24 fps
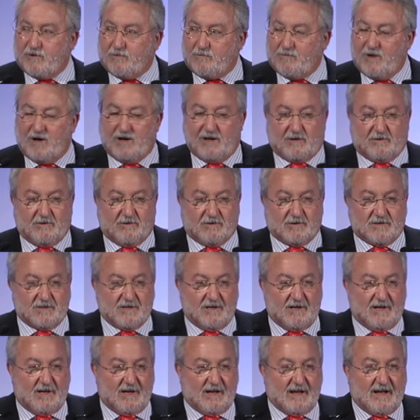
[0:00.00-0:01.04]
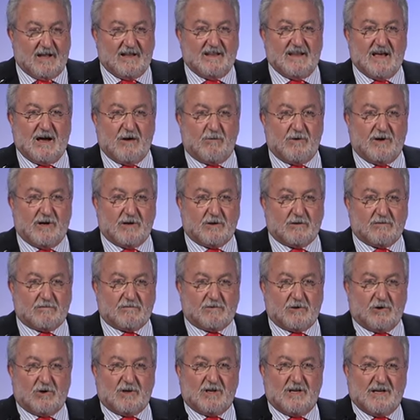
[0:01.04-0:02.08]
from molecules. And now we are
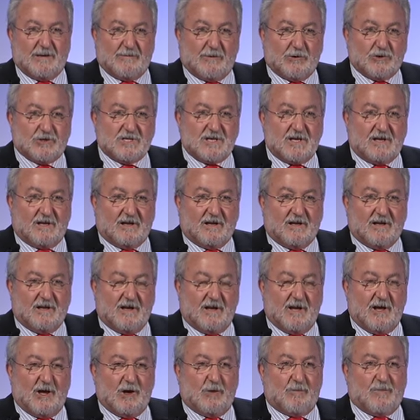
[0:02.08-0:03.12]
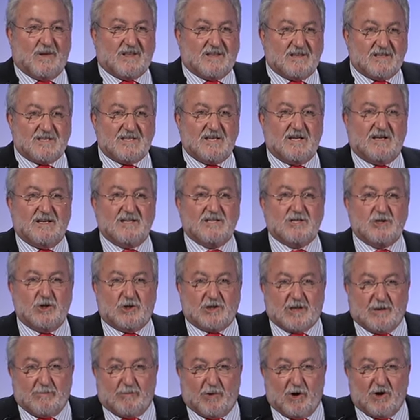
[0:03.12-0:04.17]
talking about cell. But a cell is
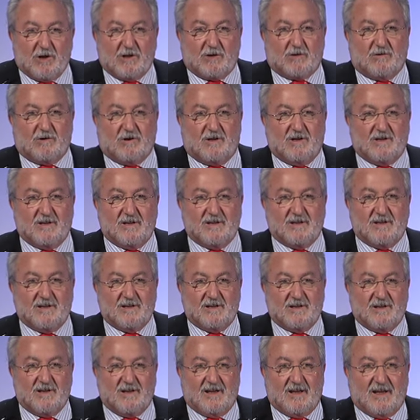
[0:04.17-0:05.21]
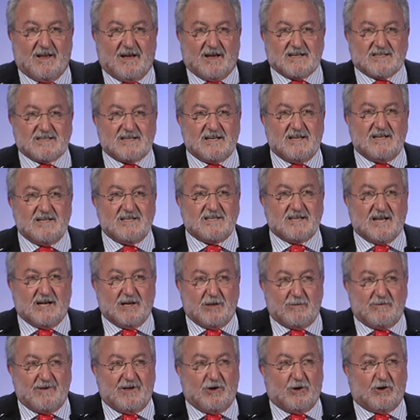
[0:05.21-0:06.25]
not a molecule. A cell is a
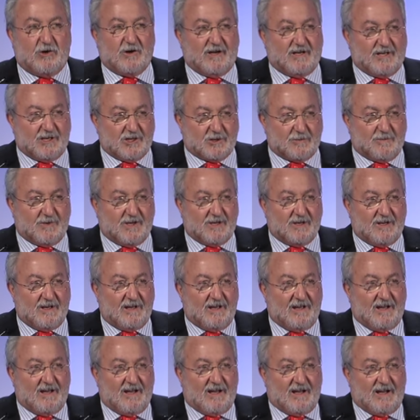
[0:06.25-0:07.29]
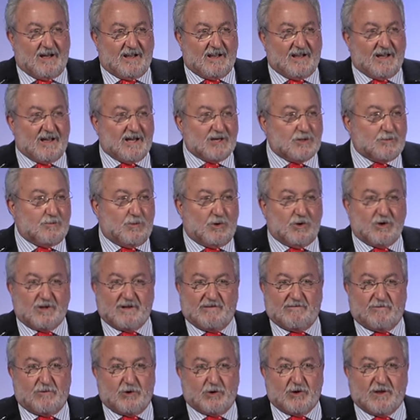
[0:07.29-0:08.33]
living organism and has more
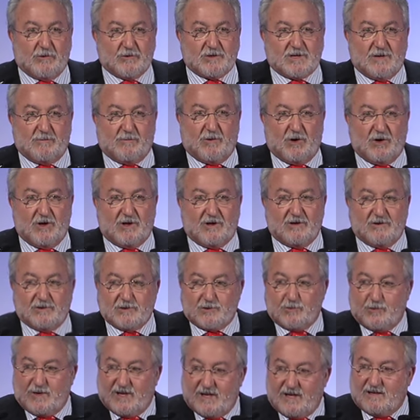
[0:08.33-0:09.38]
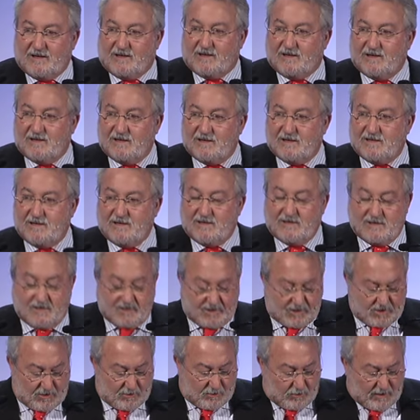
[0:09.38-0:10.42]
than 4,000 molecules within.
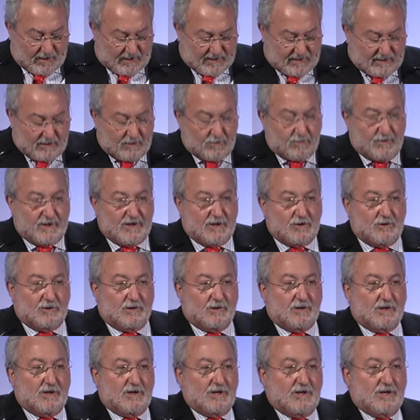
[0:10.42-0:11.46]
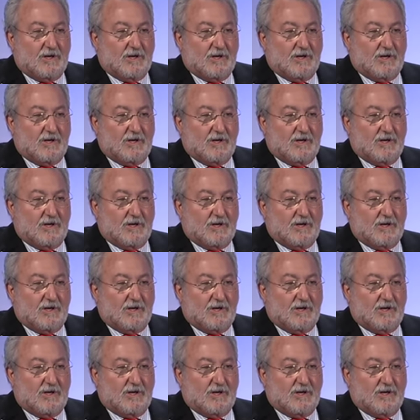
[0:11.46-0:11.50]
So what can we do